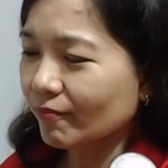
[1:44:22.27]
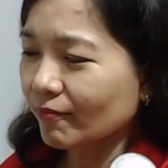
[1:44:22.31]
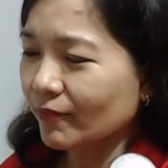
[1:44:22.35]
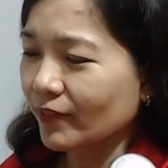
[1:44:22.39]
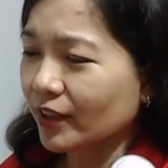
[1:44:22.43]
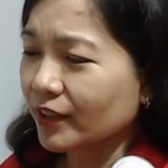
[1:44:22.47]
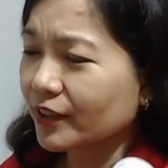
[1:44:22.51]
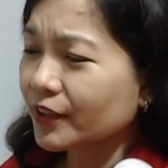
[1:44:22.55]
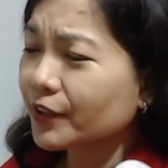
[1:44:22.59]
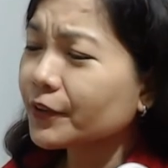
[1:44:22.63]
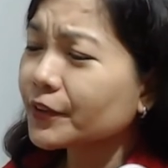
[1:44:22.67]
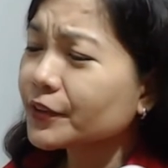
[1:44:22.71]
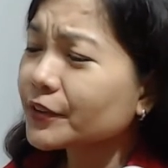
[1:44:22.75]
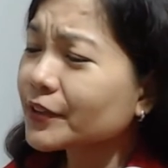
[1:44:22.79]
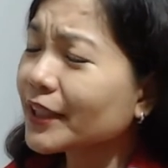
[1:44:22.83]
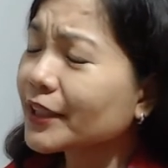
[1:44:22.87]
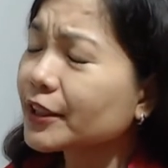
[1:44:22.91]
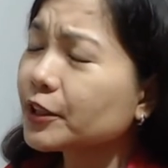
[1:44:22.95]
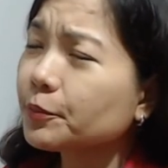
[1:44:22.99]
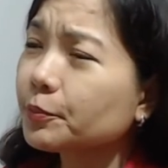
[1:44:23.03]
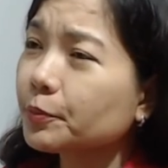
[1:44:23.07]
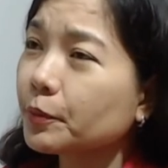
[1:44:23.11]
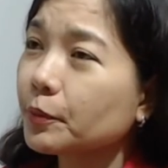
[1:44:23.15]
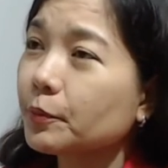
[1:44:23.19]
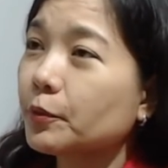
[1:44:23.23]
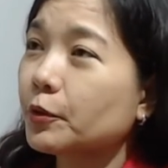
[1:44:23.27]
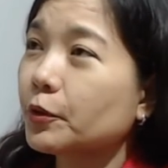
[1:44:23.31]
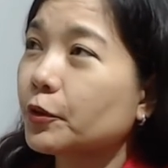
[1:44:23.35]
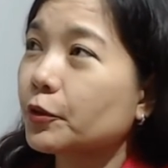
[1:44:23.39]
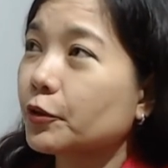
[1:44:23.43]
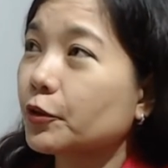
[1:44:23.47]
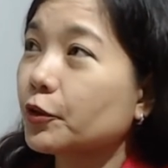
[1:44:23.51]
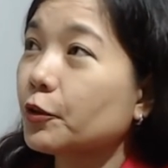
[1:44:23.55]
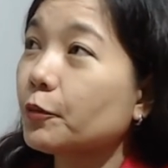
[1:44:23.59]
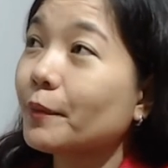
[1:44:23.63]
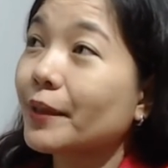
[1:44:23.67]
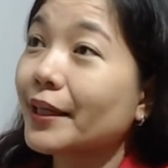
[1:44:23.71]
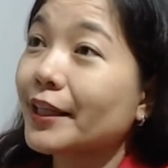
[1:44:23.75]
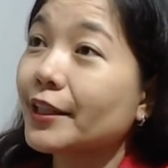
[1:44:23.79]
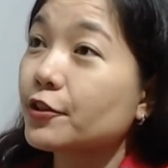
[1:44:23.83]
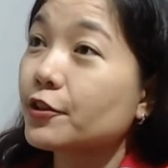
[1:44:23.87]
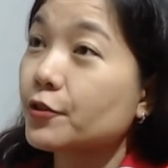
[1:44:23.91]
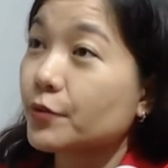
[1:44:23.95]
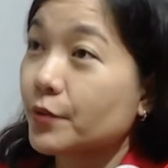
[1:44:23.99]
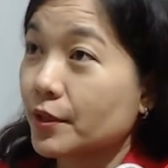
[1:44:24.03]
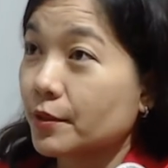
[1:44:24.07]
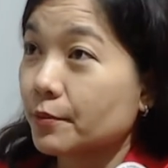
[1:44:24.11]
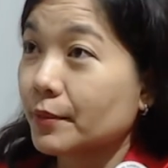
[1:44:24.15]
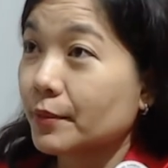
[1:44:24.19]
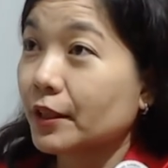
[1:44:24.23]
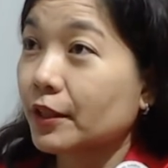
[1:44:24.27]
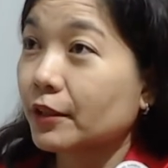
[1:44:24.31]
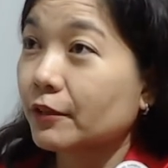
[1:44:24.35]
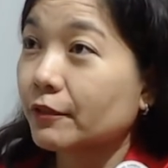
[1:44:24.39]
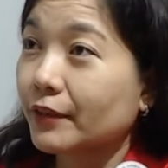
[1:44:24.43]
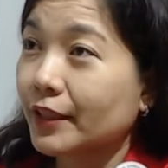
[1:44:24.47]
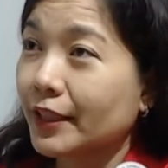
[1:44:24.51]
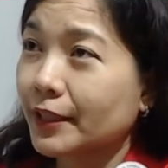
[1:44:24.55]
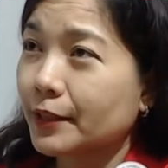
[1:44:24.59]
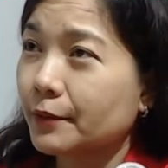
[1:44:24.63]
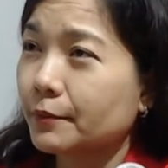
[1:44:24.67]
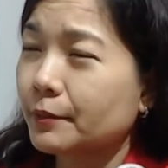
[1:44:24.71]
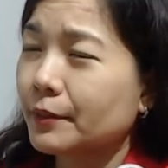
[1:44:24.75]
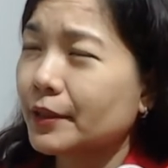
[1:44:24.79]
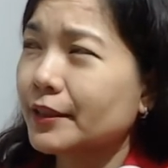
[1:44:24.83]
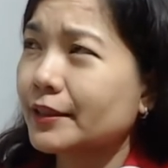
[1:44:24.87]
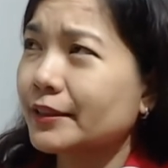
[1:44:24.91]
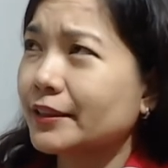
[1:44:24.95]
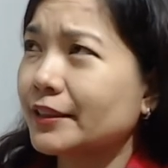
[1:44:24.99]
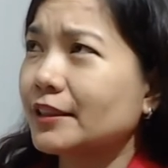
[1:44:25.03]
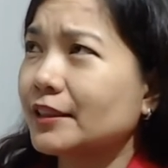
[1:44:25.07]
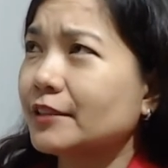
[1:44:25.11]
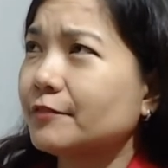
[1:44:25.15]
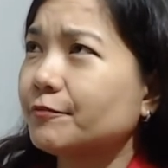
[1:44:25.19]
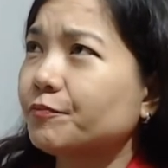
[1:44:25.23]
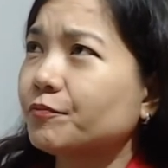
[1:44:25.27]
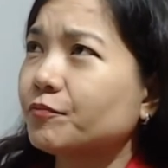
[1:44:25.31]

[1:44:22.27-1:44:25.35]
They're trying to promote humane treatment of animals.